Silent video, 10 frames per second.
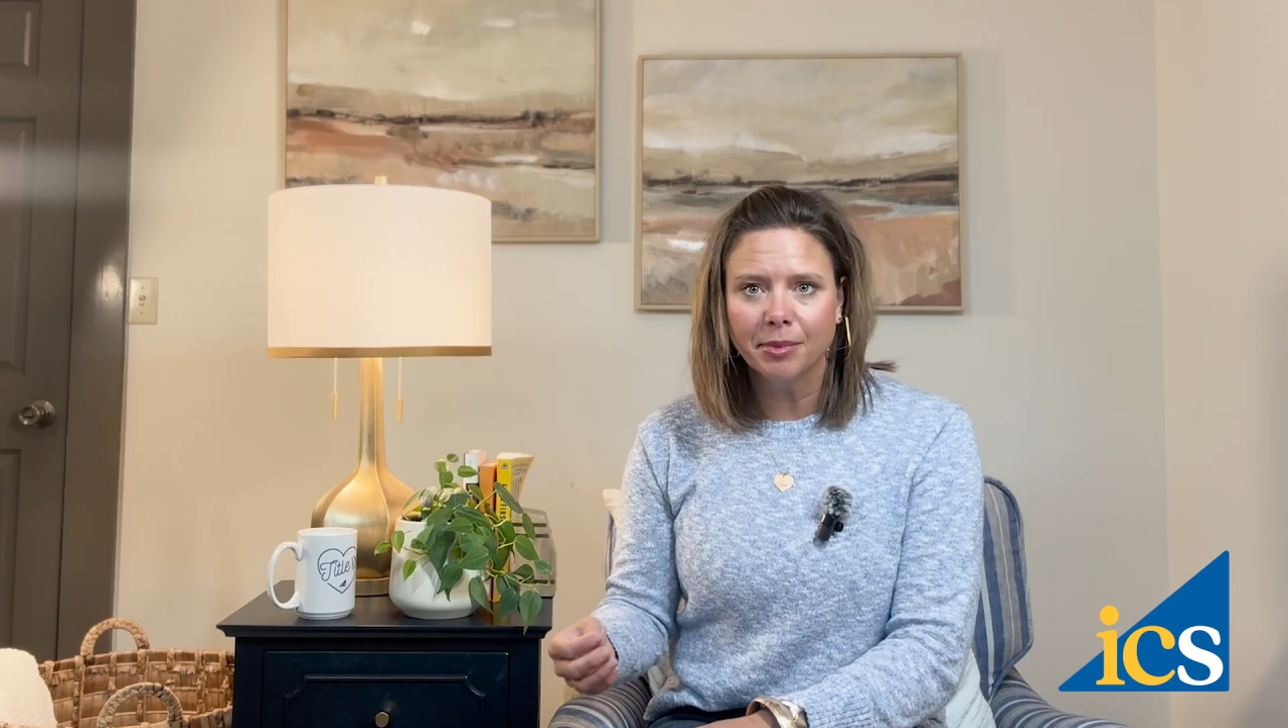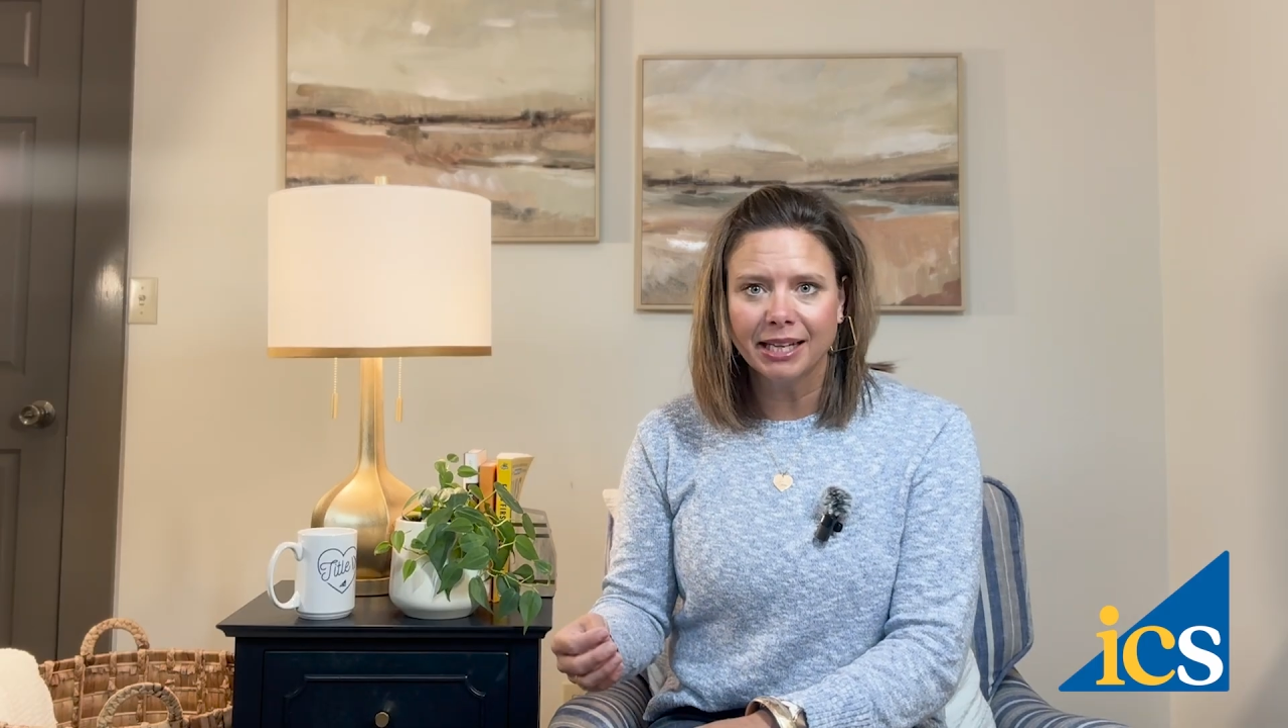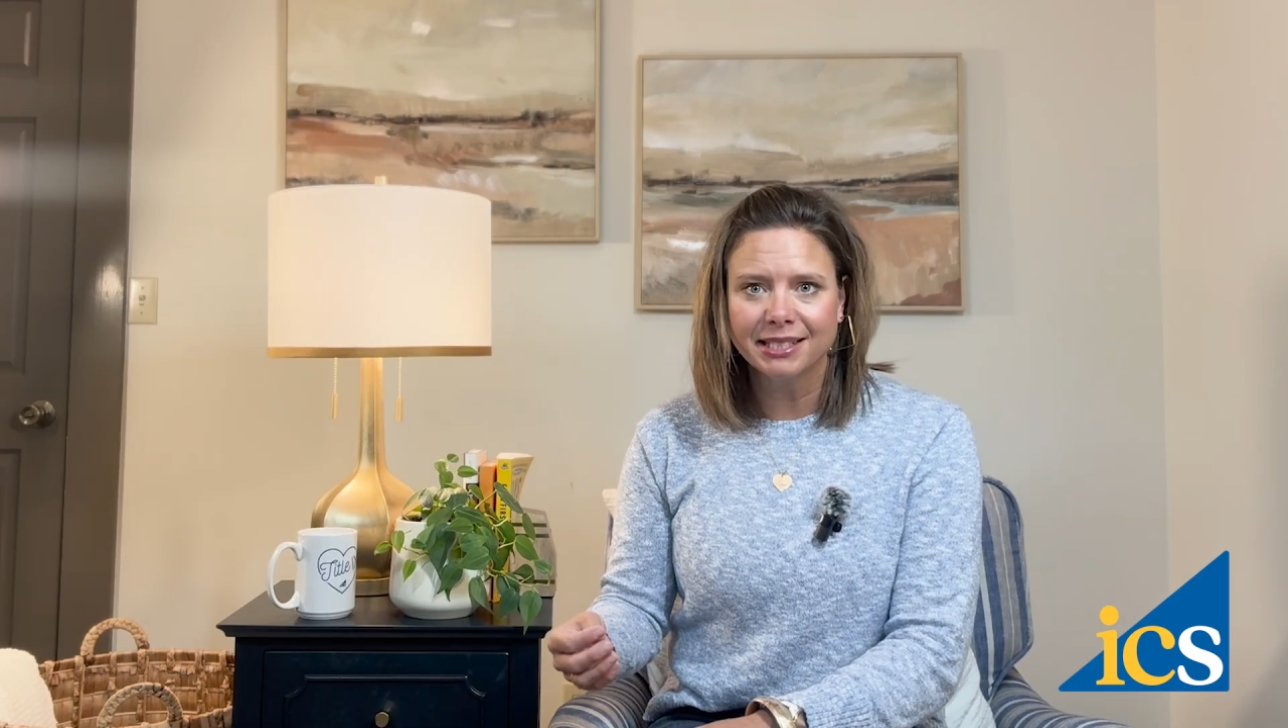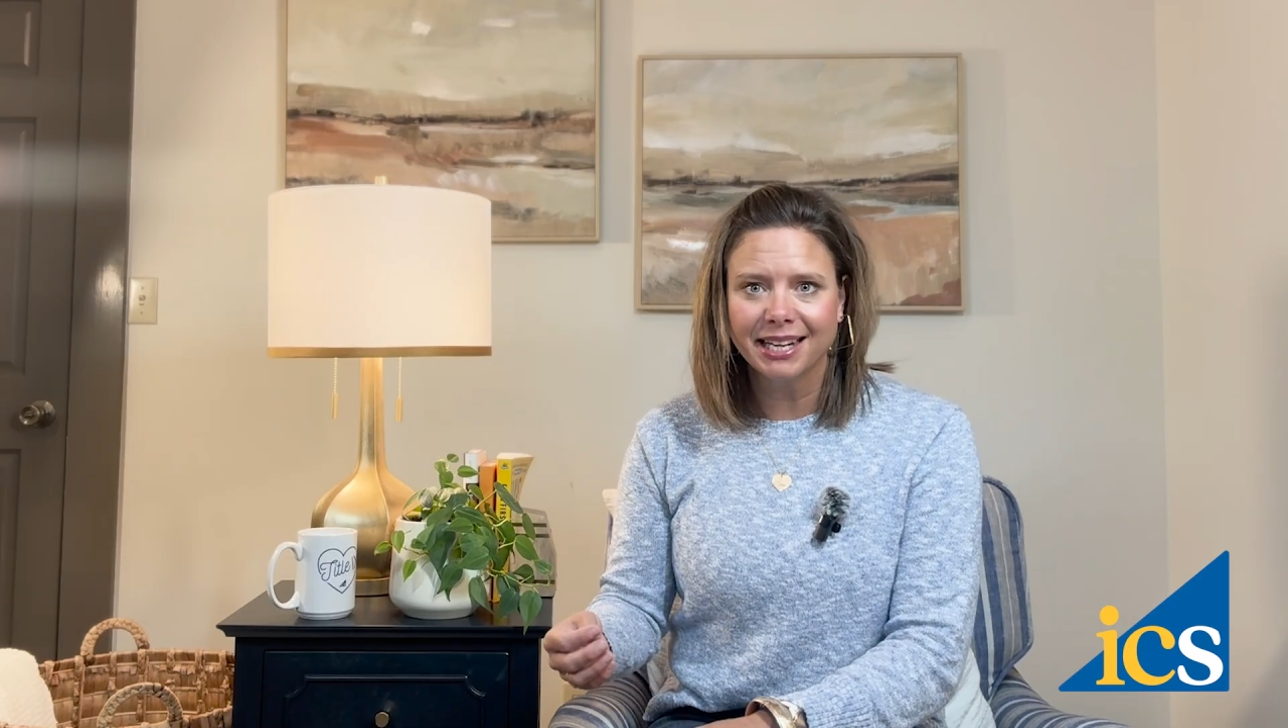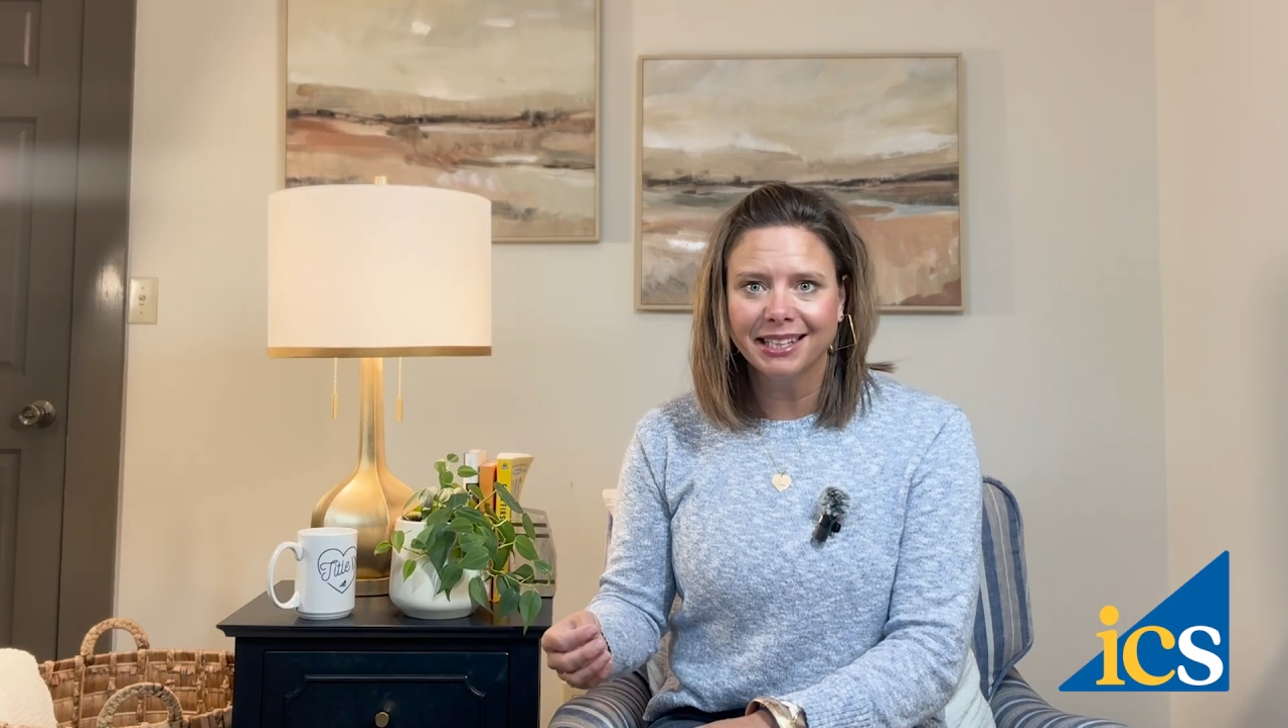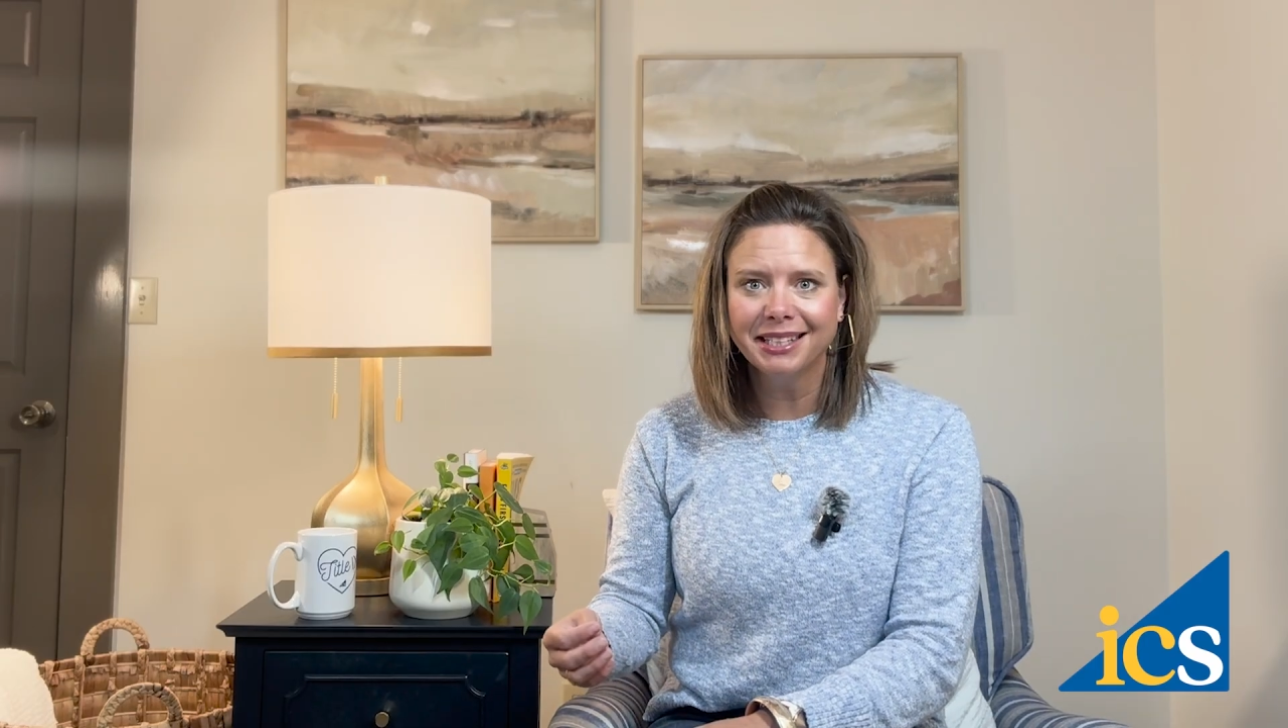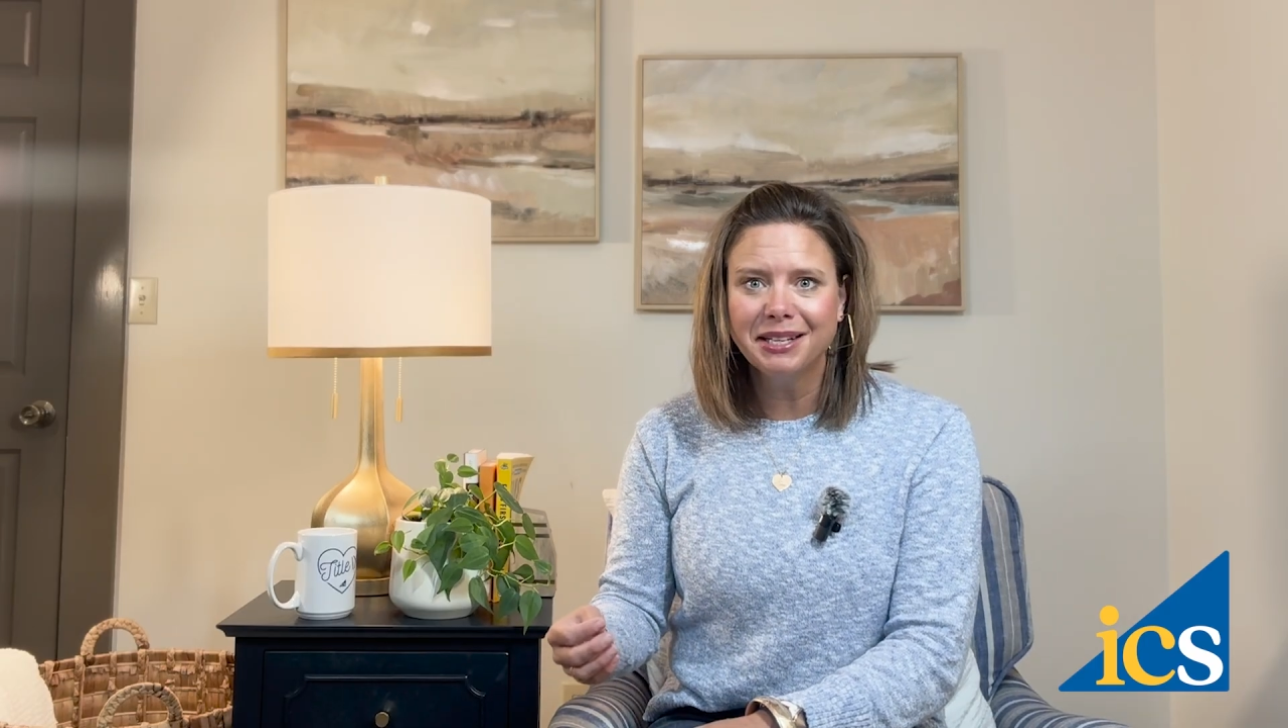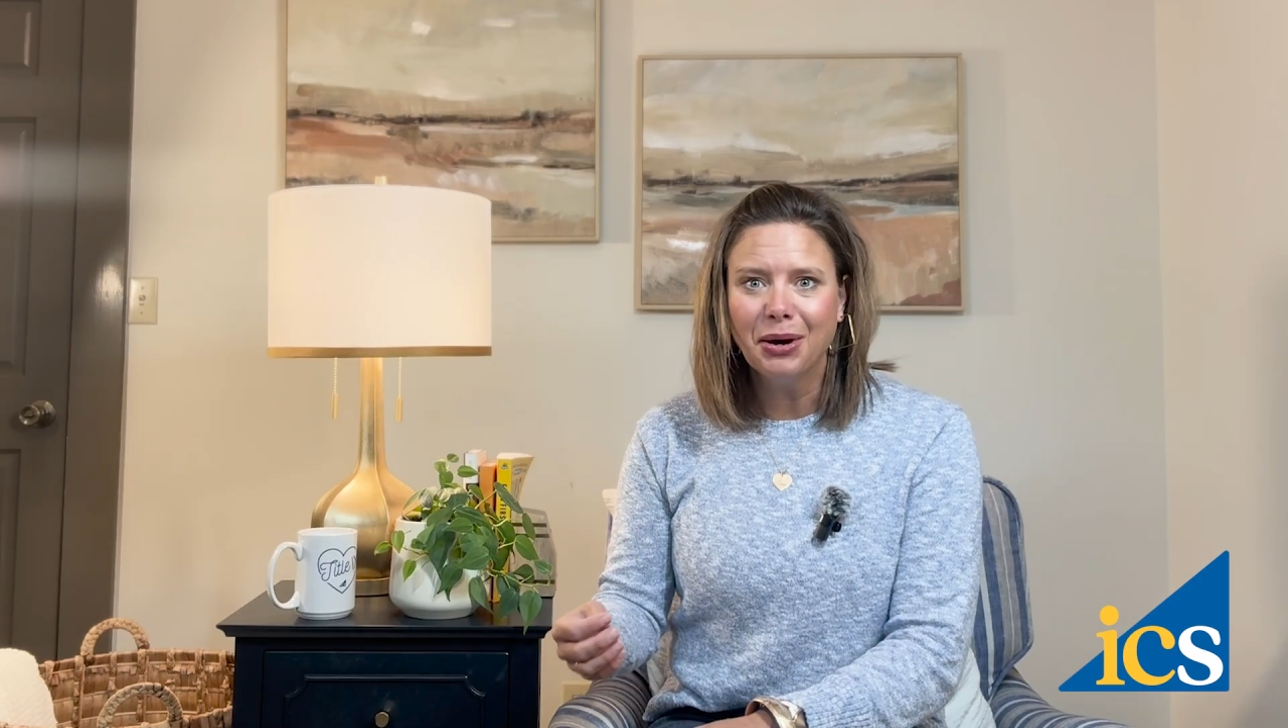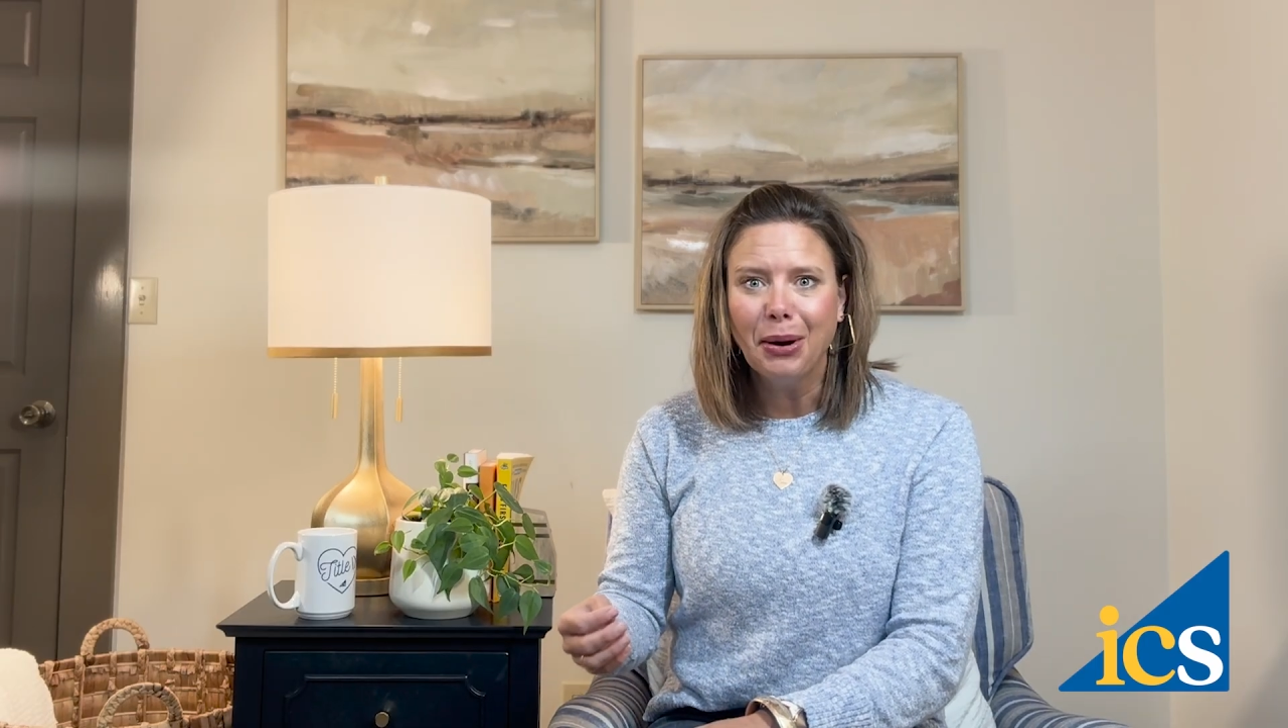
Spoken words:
mandated.